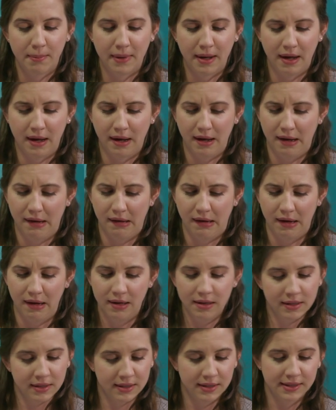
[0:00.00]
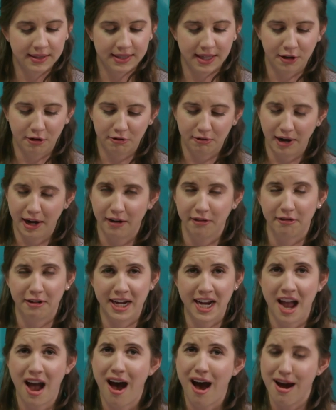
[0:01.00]
Bah, said
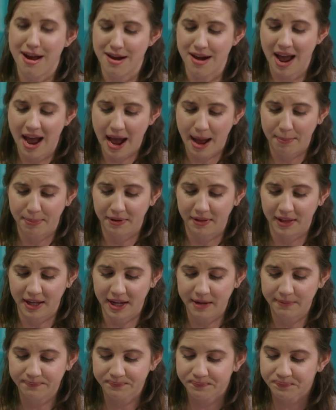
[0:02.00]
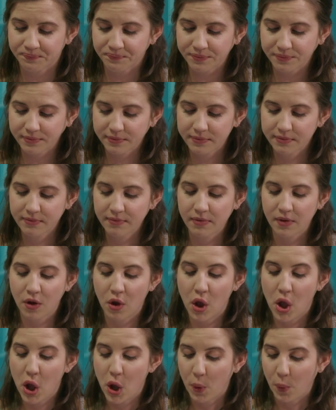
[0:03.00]
Gregory unhappily.
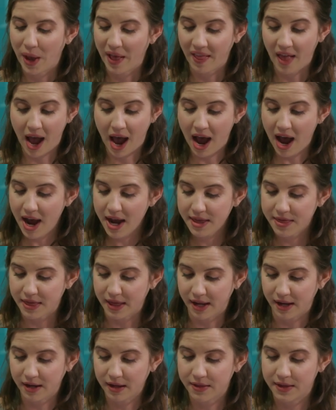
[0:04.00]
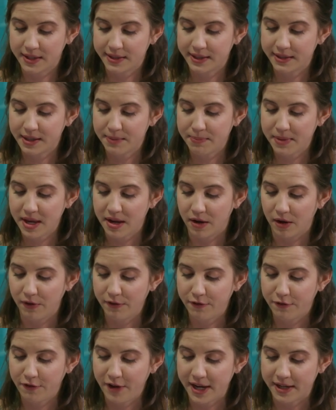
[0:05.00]
Well, I think this is a meal
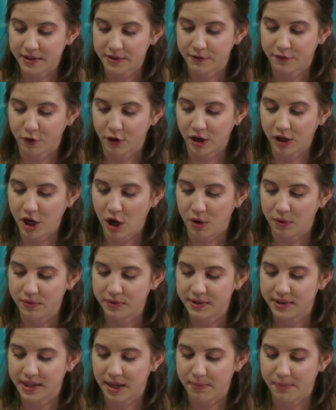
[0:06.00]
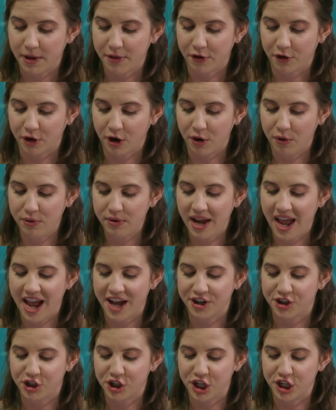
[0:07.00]
fit for a goat, said Mother Goat
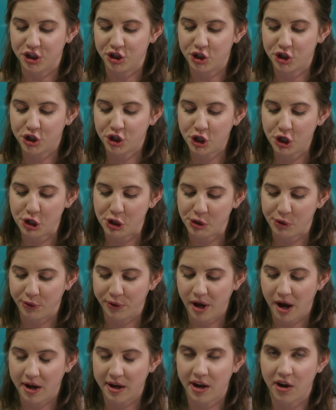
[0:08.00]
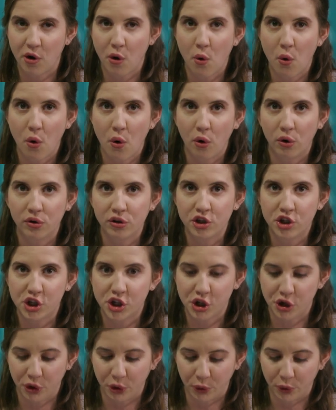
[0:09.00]
as she chewed on an old
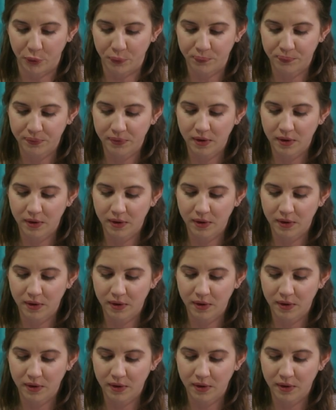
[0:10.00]
shoe.